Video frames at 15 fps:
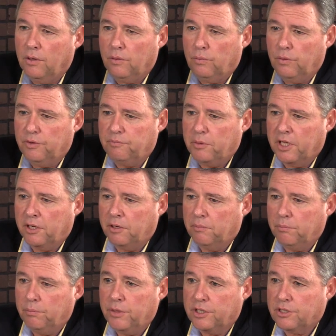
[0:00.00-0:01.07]
We've been
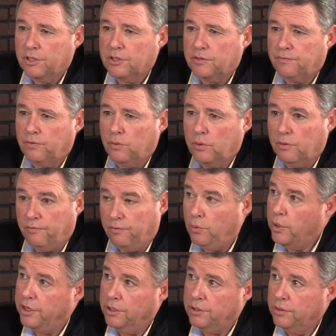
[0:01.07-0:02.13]
in business for
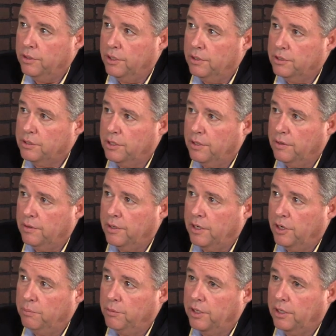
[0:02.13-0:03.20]
42 years there
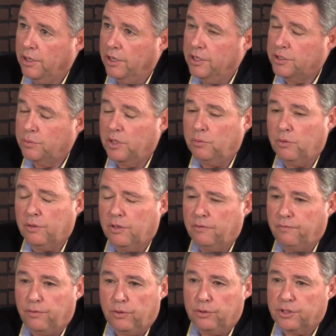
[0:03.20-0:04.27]
at BK's. We were the
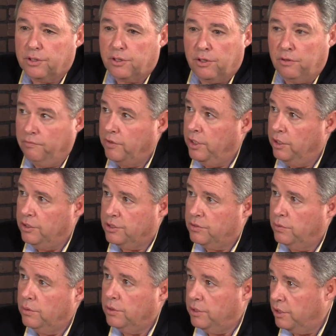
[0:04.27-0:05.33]
first convenience
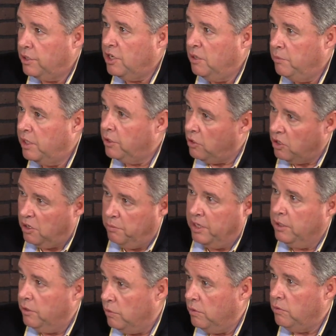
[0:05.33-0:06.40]
store to come in Carbon
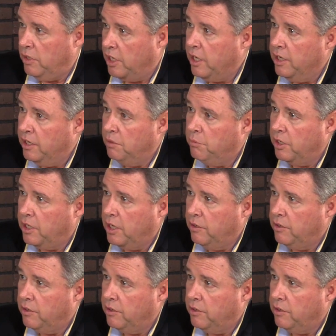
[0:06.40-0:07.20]
and Emery County.